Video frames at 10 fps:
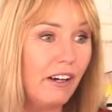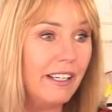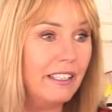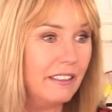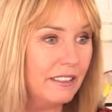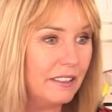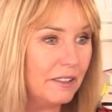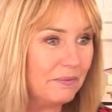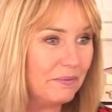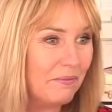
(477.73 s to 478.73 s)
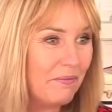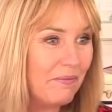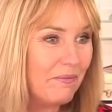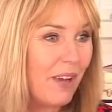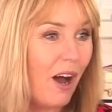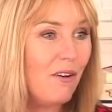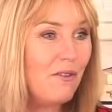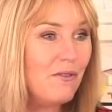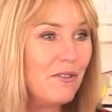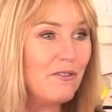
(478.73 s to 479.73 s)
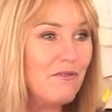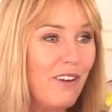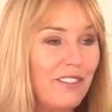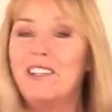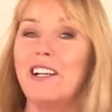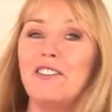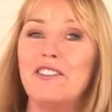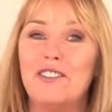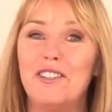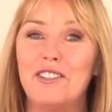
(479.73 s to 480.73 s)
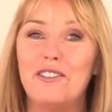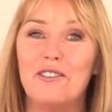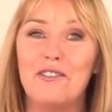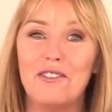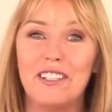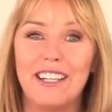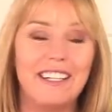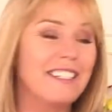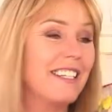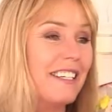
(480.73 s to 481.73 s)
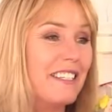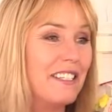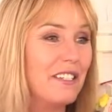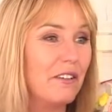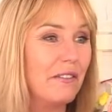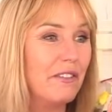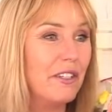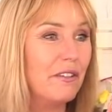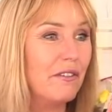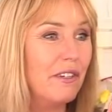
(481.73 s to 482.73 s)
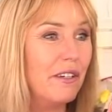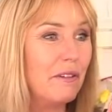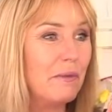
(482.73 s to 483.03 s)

Ireland. Oh, congratulations to your daughter. That's it. That's the start of a new career